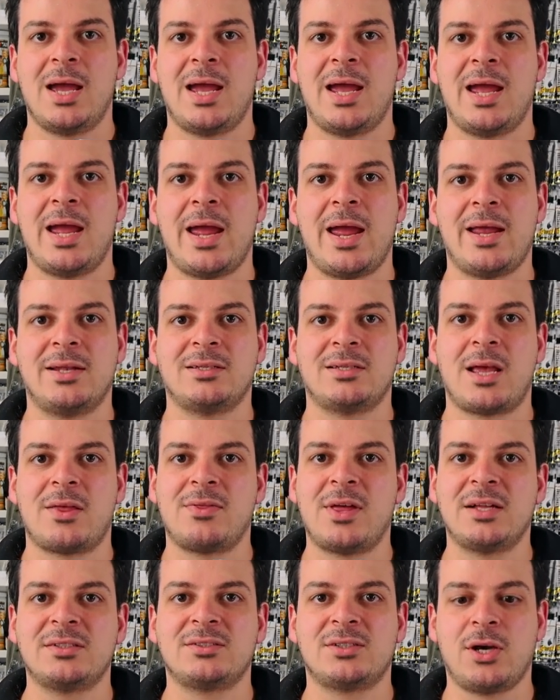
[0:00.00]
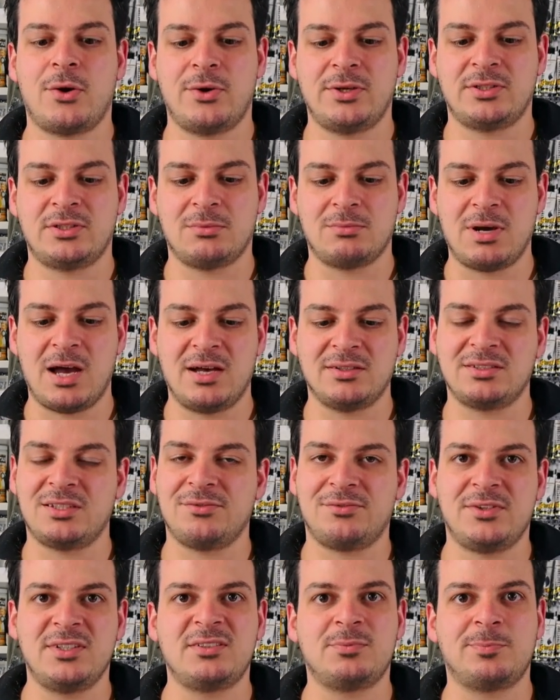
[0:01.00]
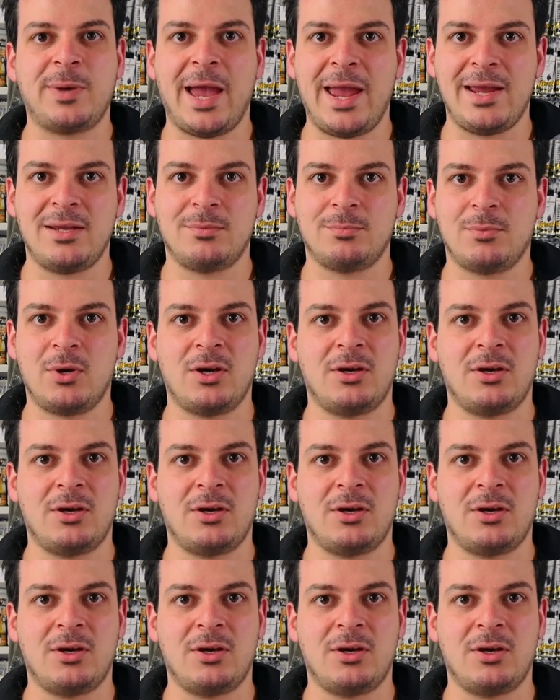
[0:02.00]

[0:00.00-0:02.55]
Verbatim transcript: and that's going to mask if this paint,